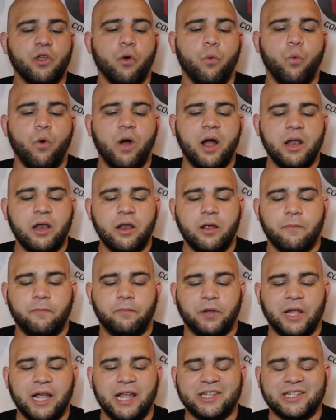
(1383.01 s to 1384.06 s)
The one
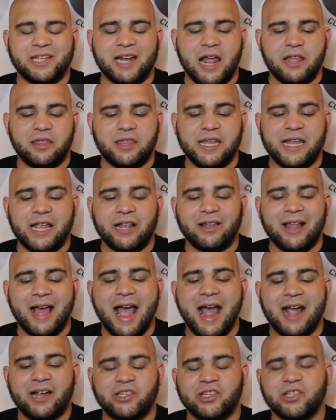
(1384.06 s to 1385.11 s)
place that I think it
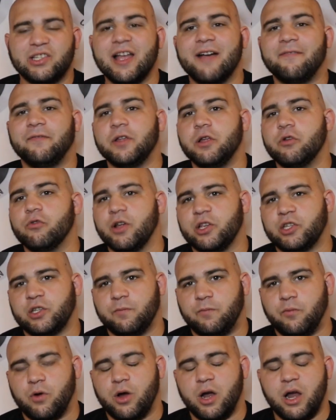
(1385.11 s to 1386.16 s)
lacks is definitely wrist
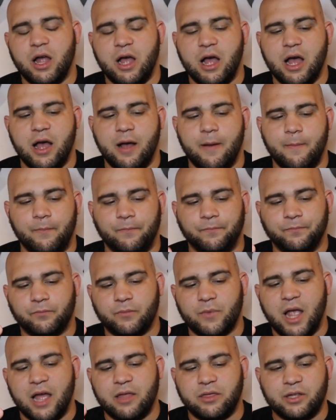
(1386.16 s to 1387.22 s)
support. Um,
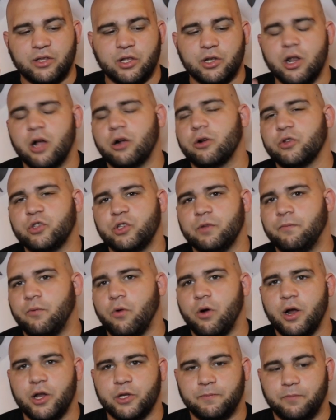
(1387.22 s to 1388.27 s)
I think the knuckle
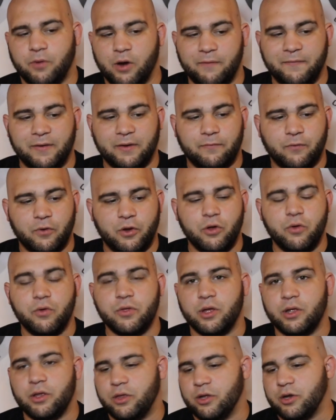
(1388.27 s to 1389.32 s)
support is perfect for you.
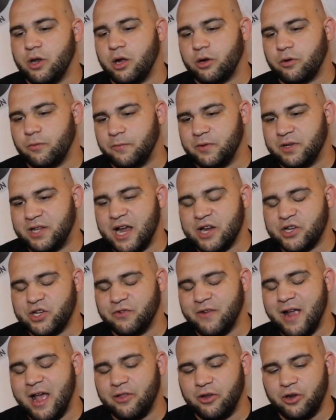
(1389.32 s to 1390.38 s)
The, the knuckle
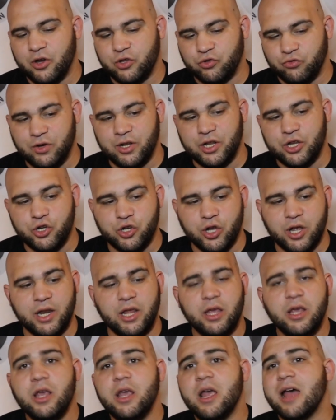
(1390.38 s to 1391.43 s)
protection rather is really good.